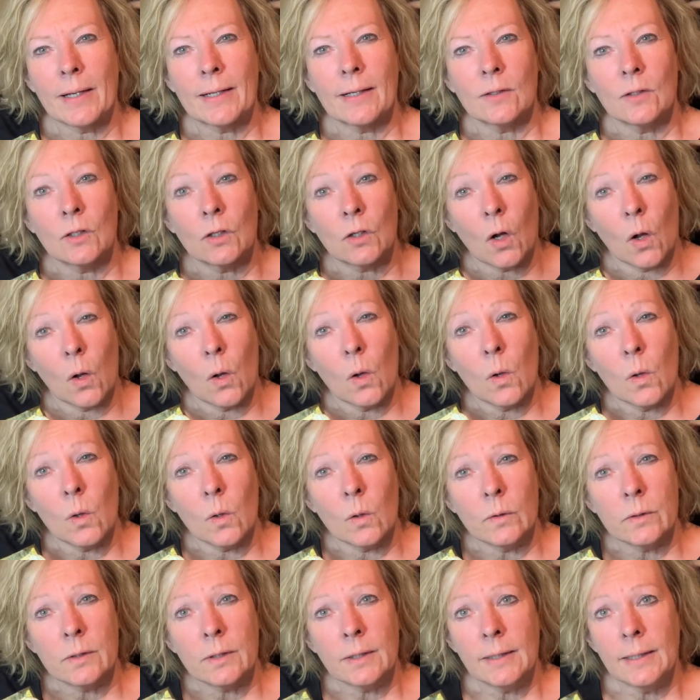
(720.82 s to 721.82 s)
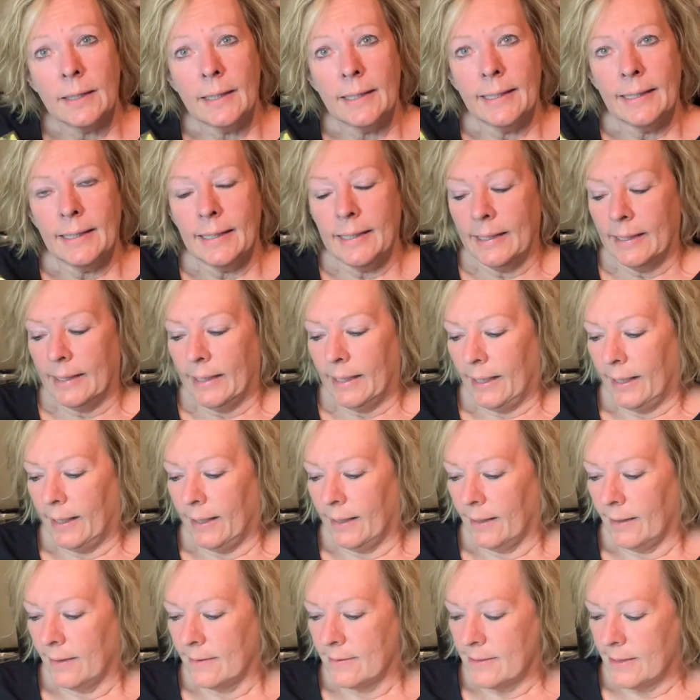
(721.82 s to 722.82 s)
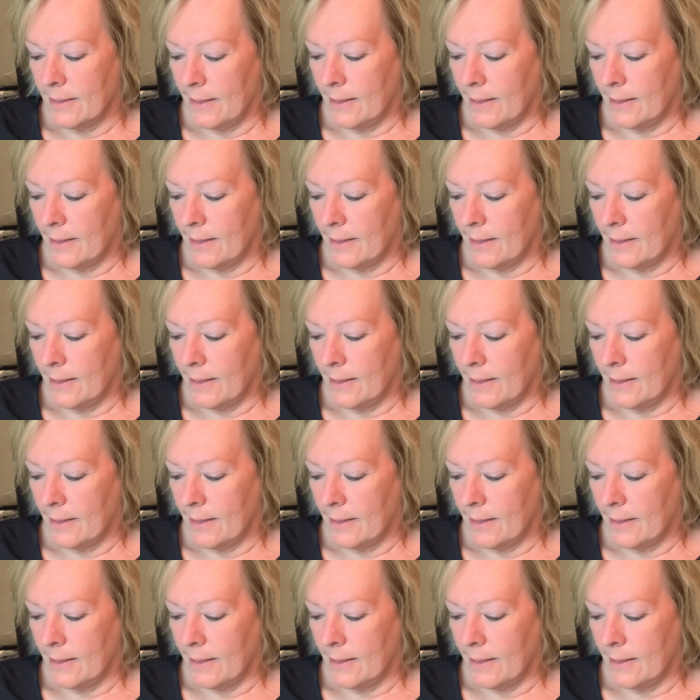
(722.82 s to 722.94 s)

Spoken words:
it look old. And